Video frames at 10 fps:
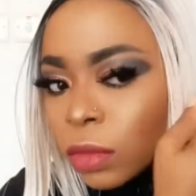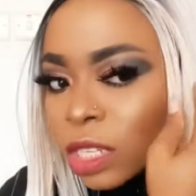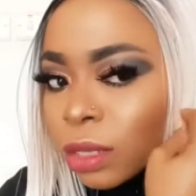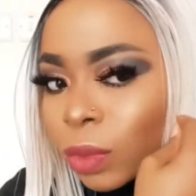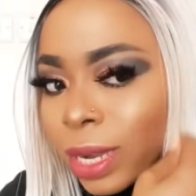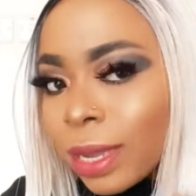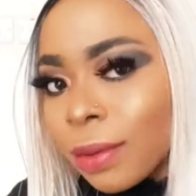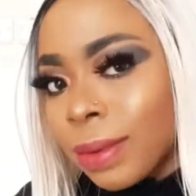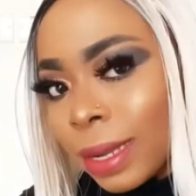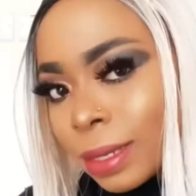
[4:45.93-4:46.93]
this is why i
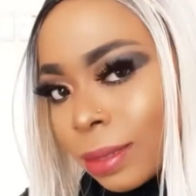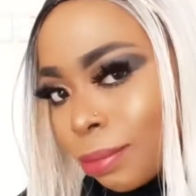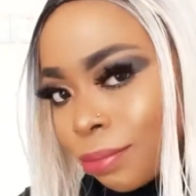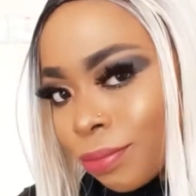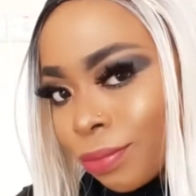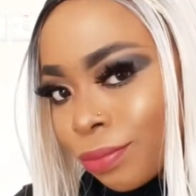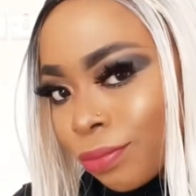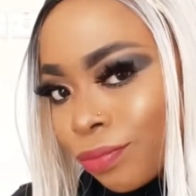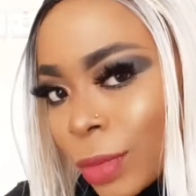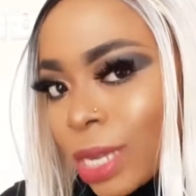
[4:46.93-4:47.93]
don't like it
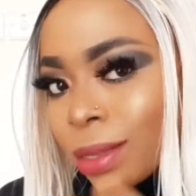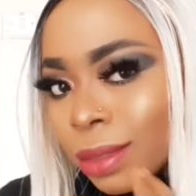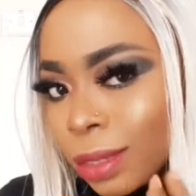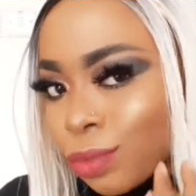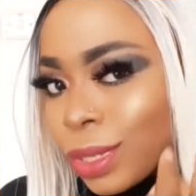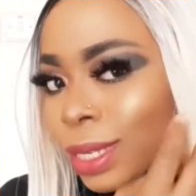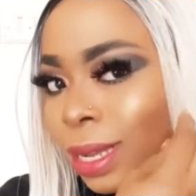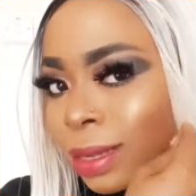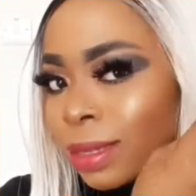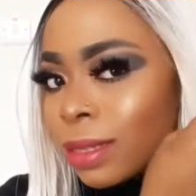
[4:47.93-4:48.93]
this one
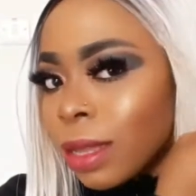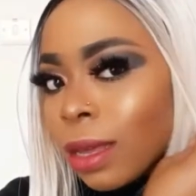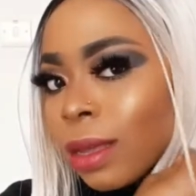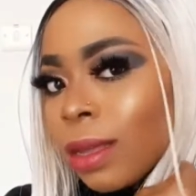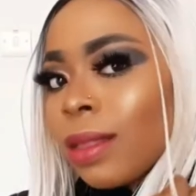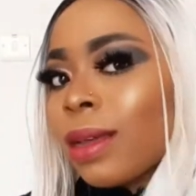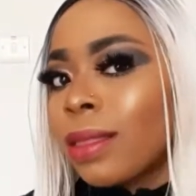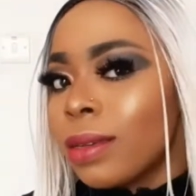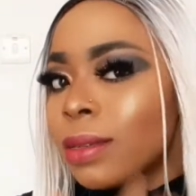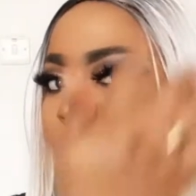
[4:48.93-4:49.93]
can't stay
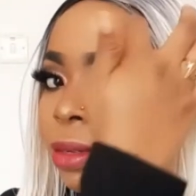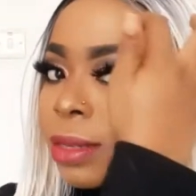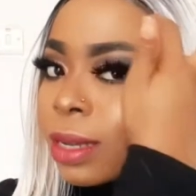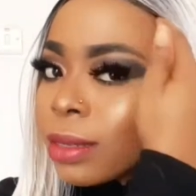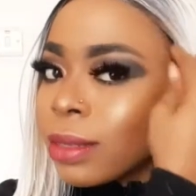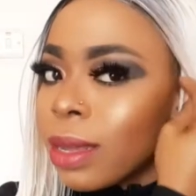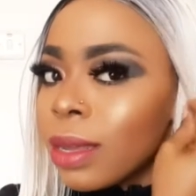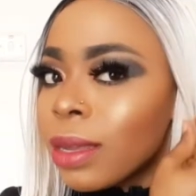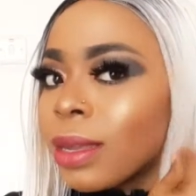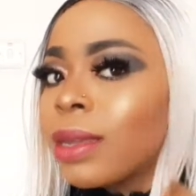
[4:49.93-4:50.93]
like this it can't
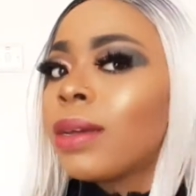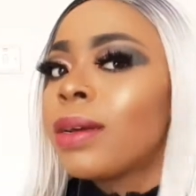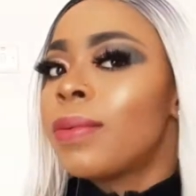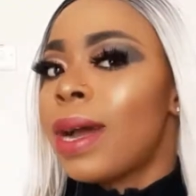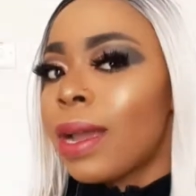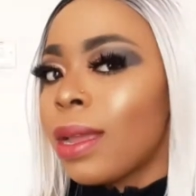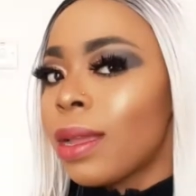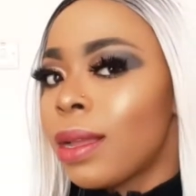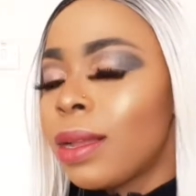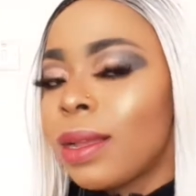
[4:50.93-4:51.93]
stay why
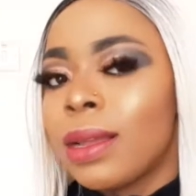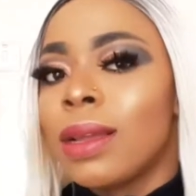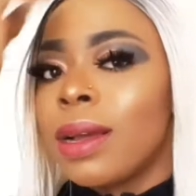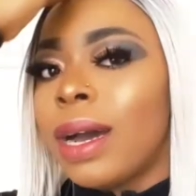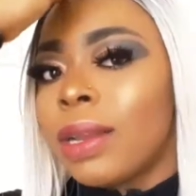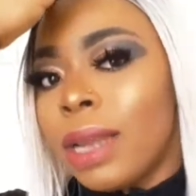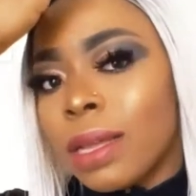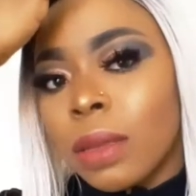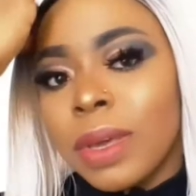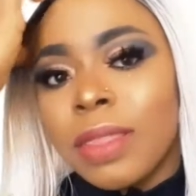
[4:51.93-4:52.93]
i don't
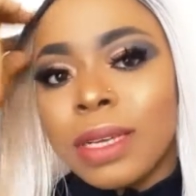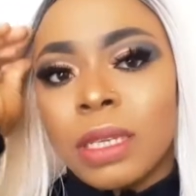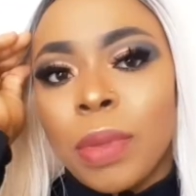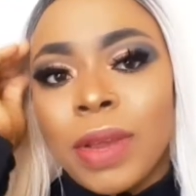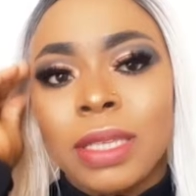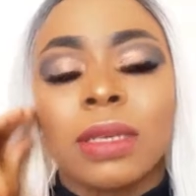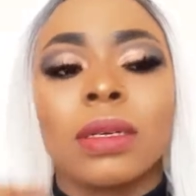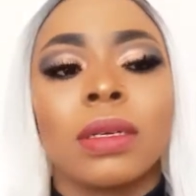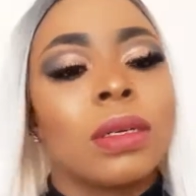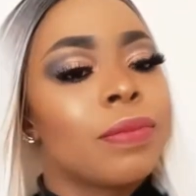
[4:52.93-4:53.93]
like the way they are separating